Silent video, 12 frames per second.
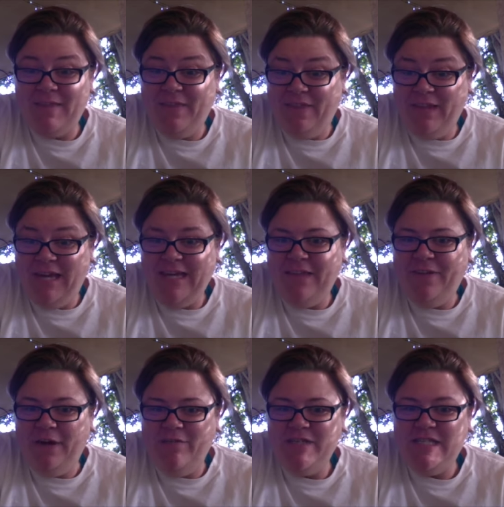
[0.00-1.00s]
the other lady in
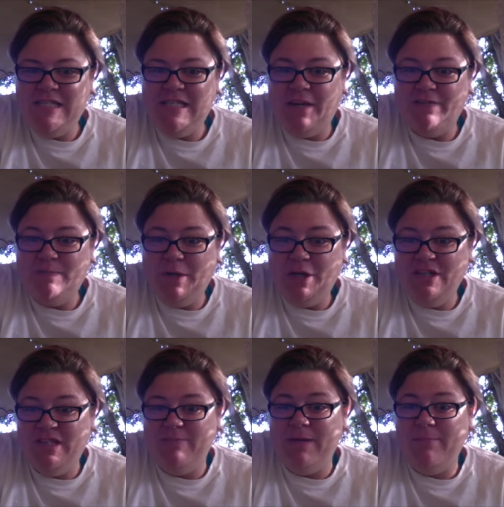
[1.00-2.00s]
the office and said, I've spoken to
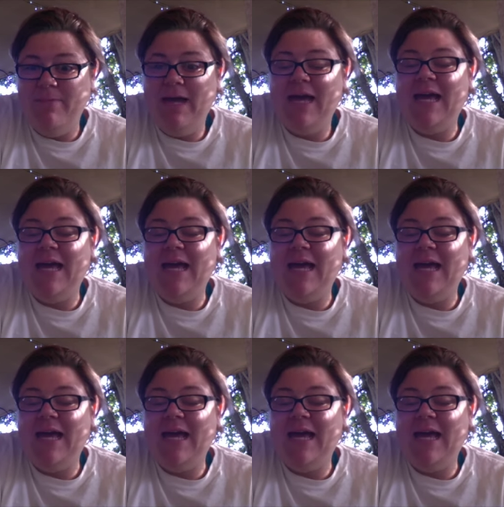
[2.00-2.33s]
the member